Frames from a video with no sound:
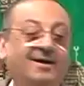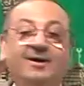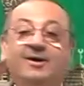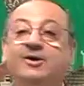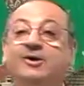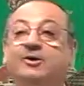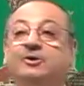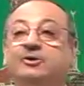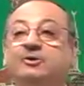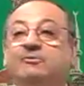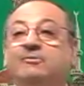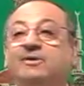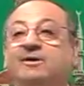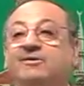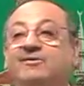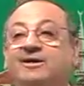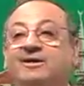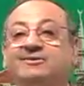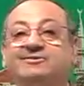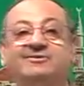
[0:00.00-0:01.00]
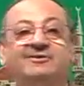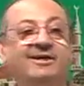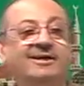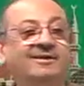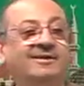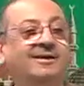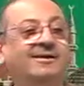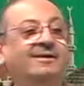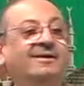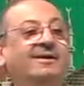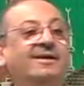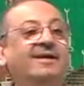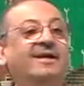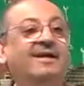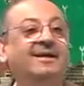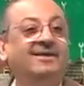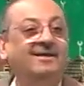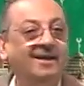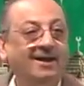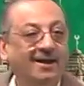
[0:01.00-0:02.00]
You will translate it
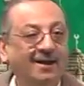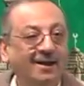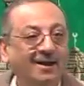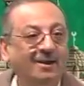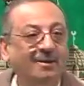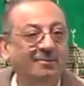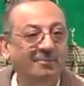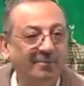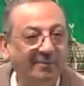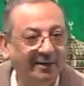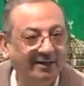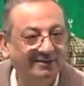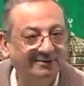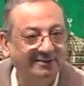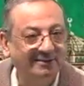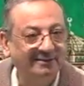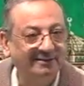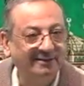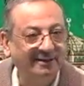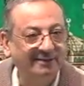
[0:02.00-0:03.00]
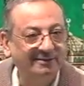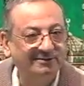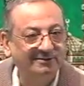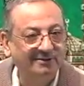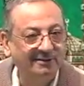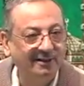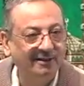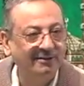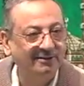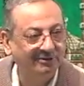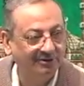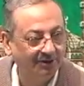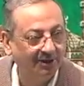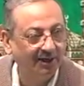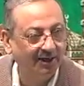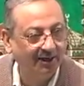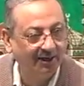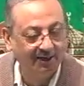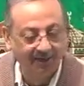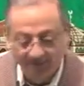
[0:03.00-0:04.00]
in the present tense,
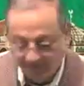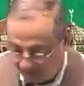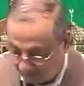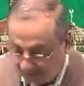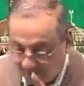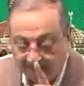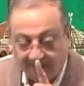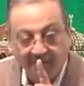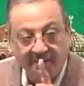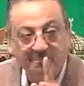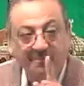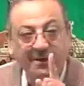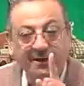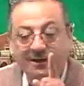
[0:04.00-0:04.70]
inshallah. Make a